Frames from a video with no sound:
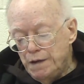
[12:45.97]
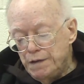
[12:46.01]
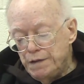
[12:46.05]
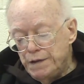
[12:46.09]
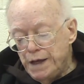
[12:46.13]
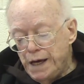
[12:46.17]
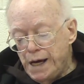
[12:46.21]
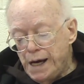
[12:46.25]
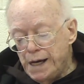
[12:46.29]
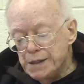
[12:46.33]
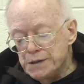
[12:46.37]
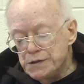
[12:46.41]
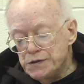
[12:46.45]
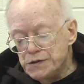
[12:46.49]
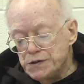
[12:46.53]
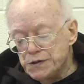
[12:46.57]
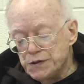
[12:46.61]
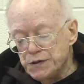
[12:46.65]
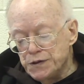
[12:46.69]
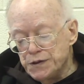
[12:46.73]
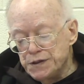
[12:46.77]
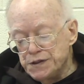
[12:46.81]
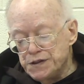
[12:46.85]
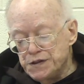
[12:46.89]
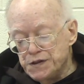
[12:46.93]
The
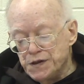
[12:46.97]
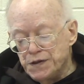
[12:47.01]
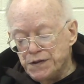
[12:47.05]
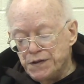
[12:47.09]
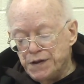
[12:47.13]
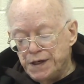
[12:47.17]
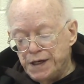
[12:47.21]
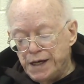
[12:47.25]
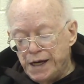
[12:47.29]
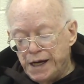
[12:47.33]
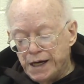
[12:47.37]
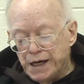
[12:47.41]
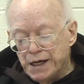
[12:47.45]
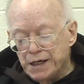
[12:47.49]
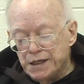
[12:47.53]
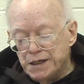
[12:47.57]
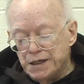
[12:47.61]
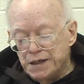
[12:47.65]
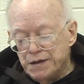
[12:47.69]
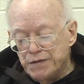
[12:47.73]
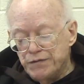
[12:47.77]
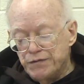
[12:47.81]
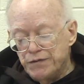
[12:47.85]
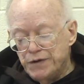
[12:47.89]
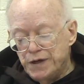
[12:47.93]
answer is in the
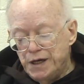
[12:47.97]
negative.